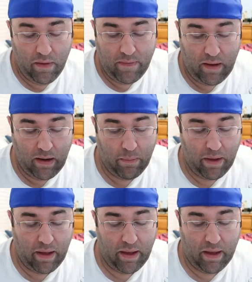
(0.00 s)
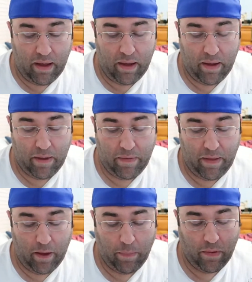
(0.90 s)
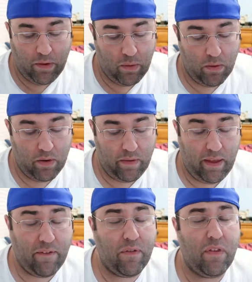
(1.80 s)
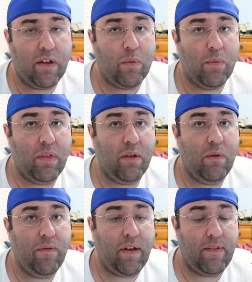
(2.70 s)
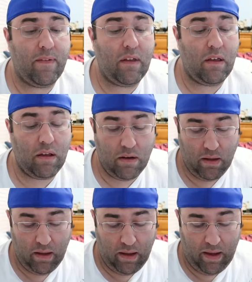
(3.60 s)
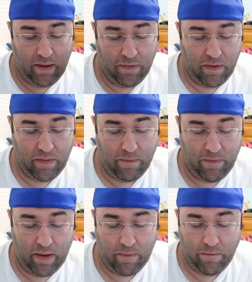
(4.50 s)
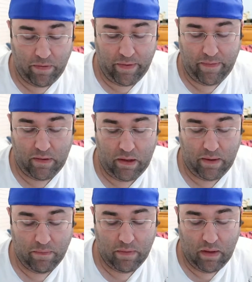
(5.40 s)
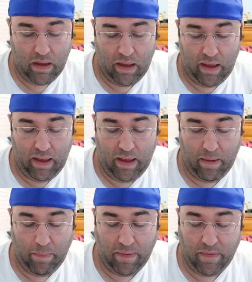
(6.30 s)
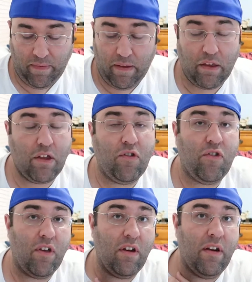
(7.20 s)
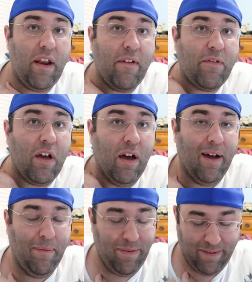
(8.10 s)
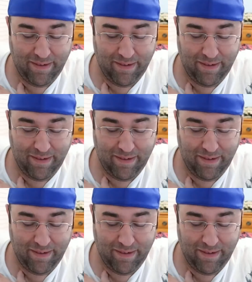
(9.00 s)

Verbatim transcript: So anyway, um, they open the door and they have like a really cool fight scene, and then they found Felicity, and basically said you shouldn't have come.